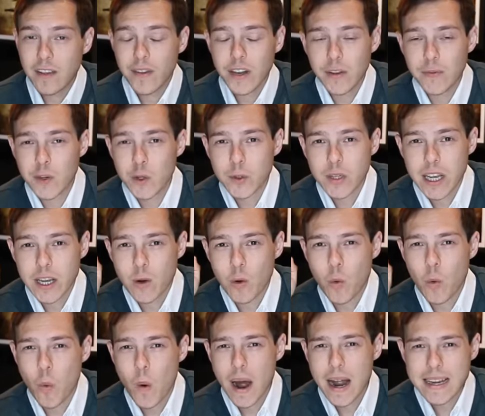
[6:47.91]
Even if you take
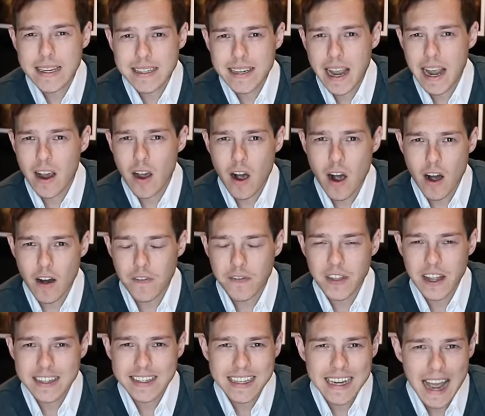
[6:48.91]
one day
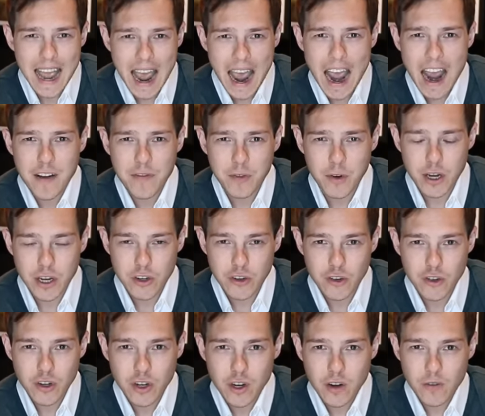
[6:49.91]
off, that's an
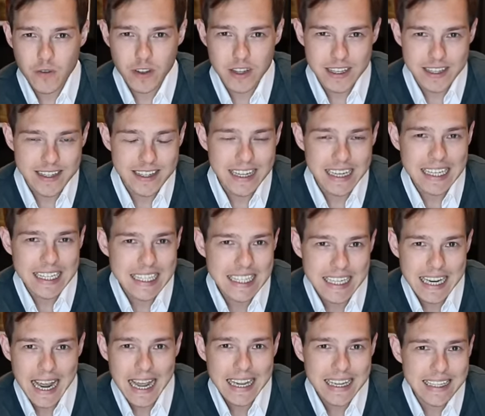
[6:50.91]
average. For the six
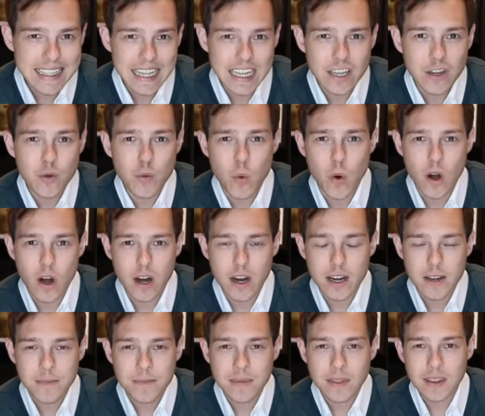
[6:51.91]
days that you
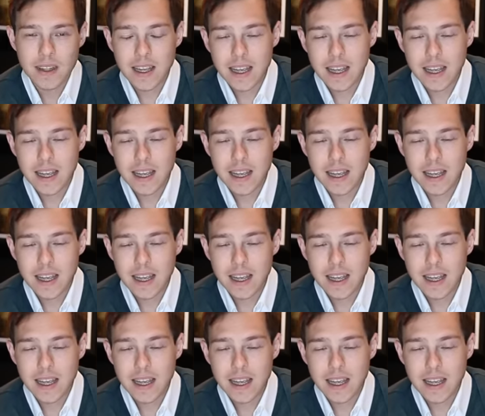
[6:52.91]
work,